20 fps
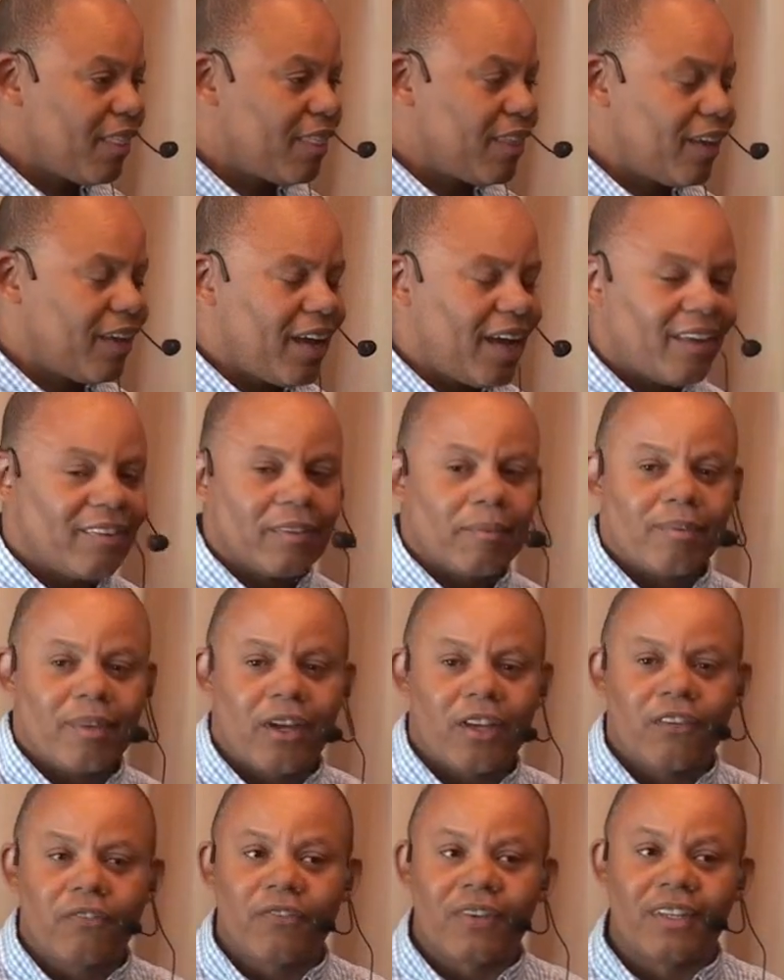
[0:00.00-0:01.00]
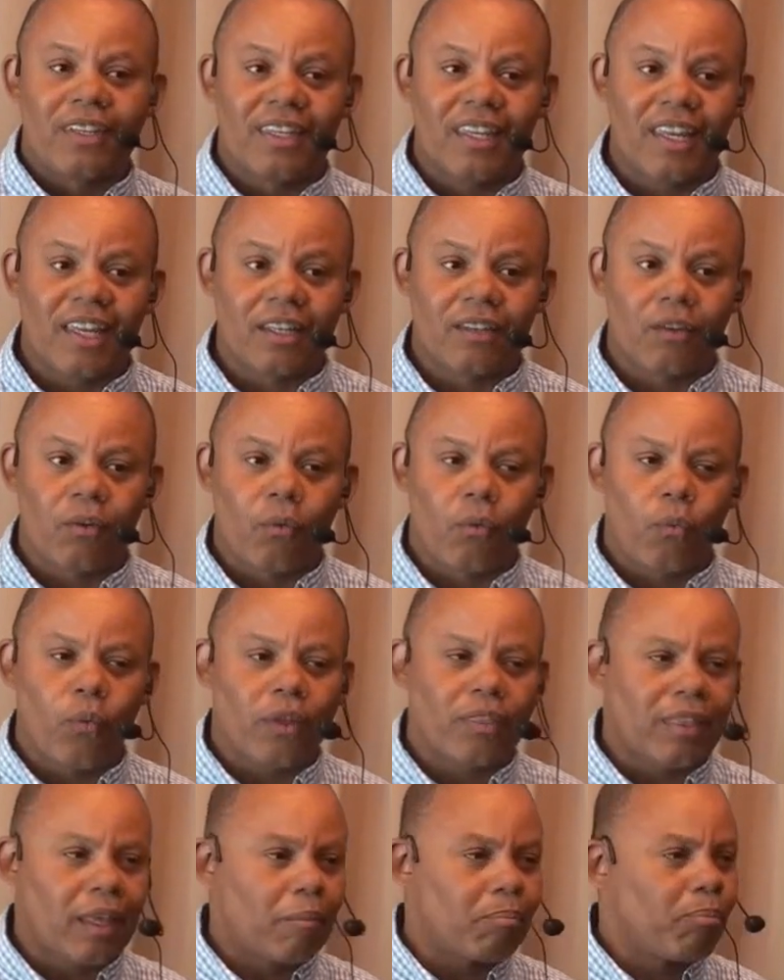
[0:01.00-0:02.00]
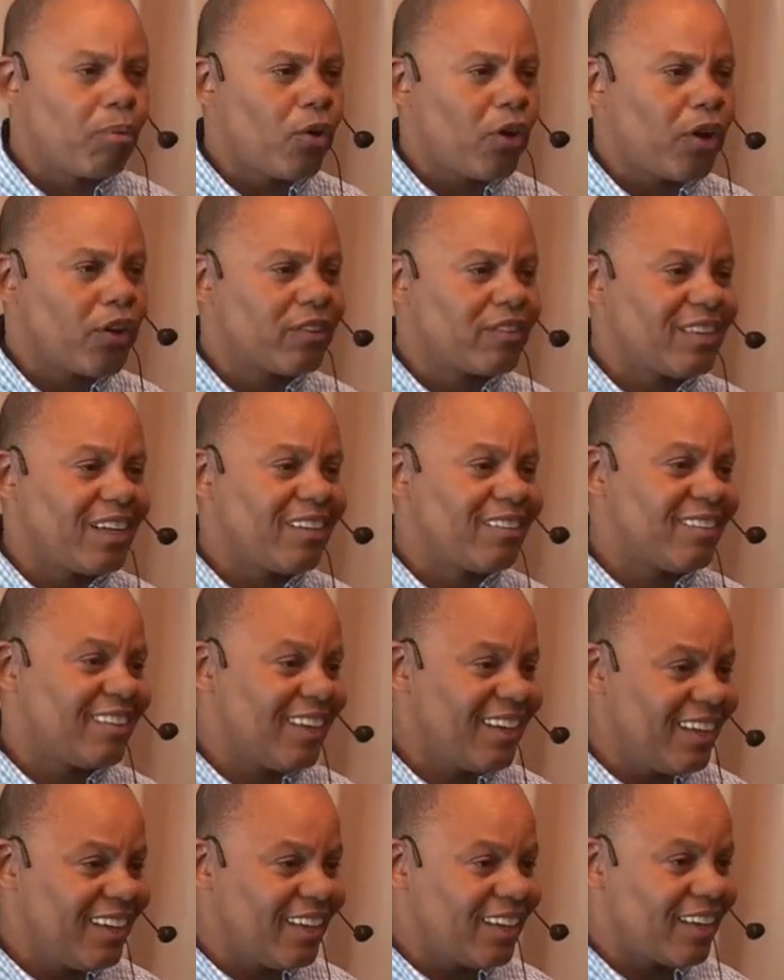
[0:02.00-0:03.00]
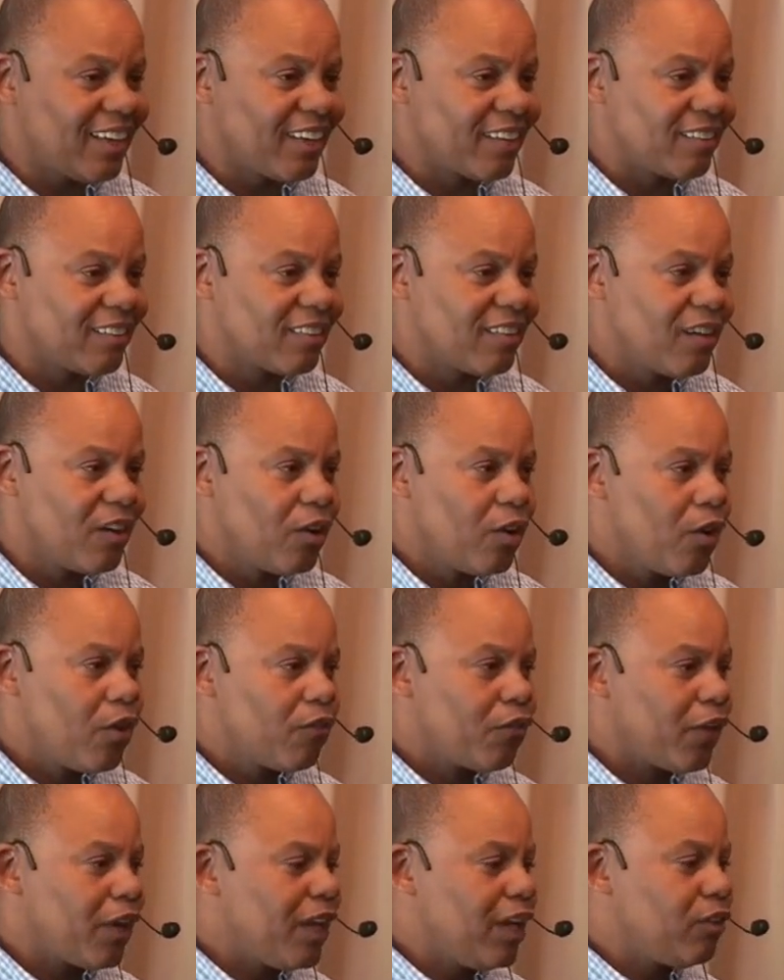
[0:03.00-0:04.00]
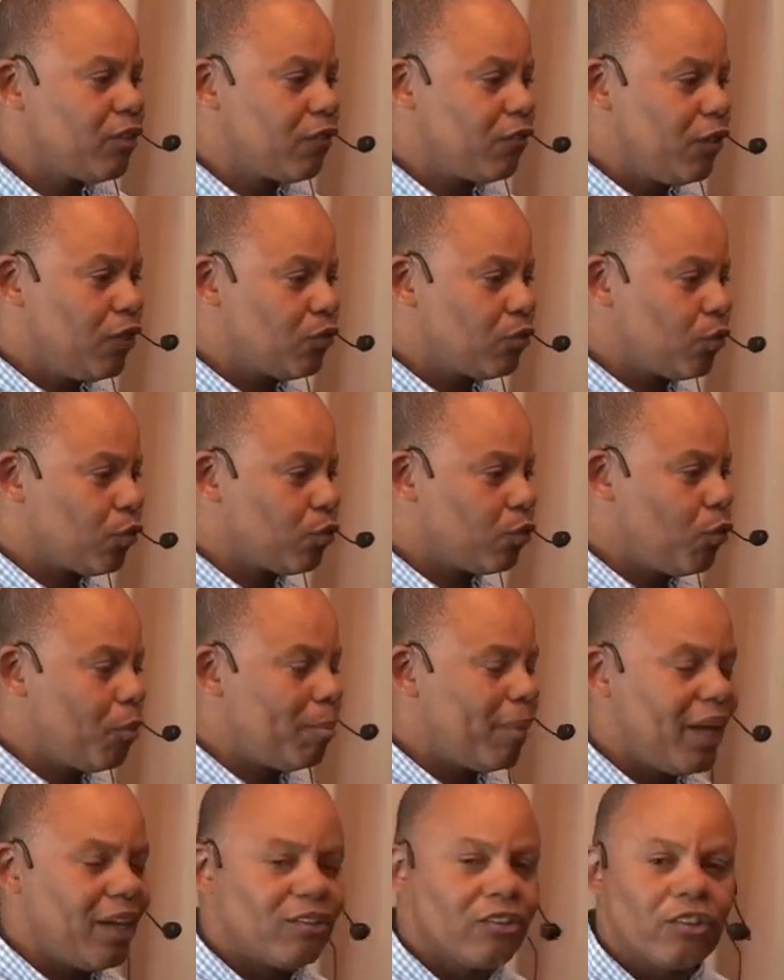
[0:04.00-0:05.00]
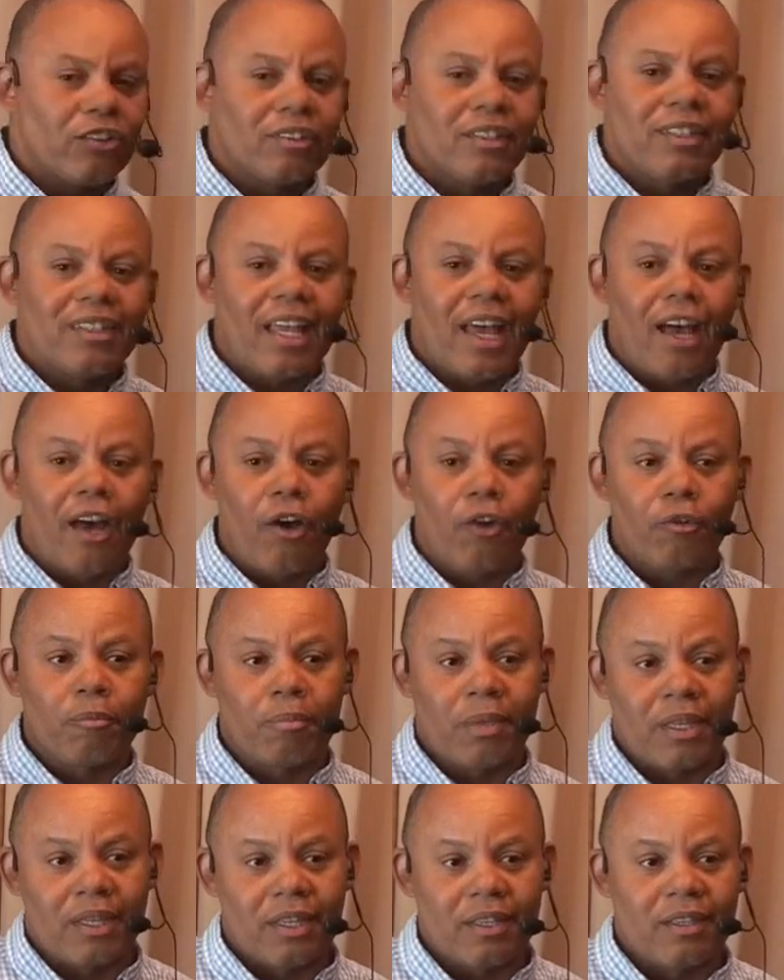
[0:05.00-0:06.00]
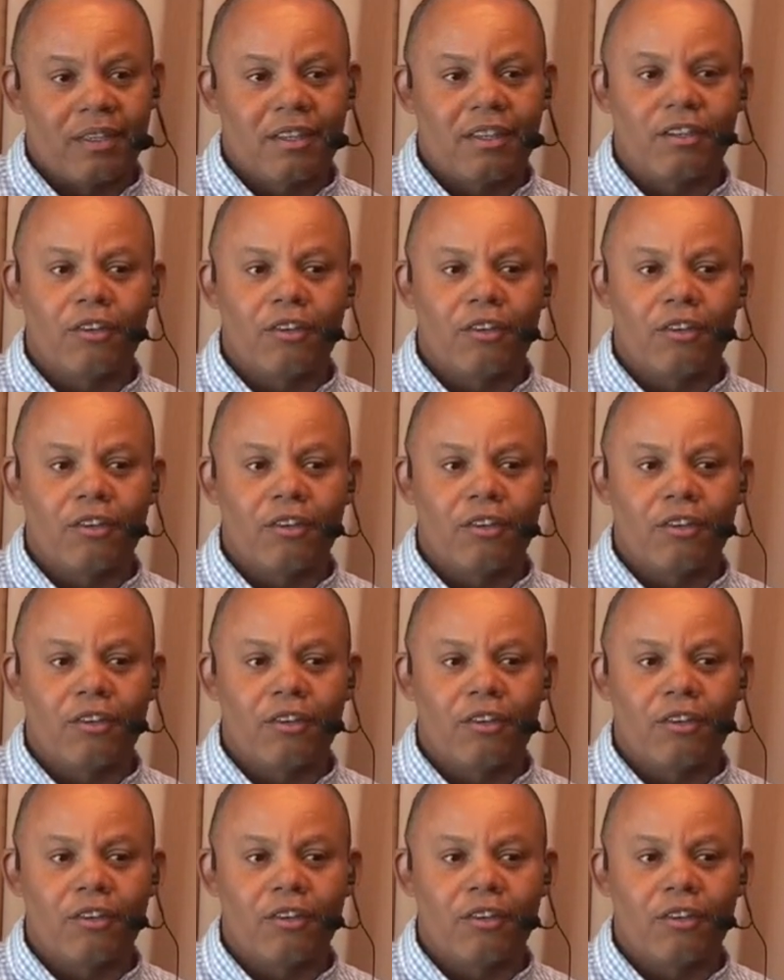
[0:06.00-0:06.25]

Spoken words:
that I sometimes forget what that process is for individuals who may just now be,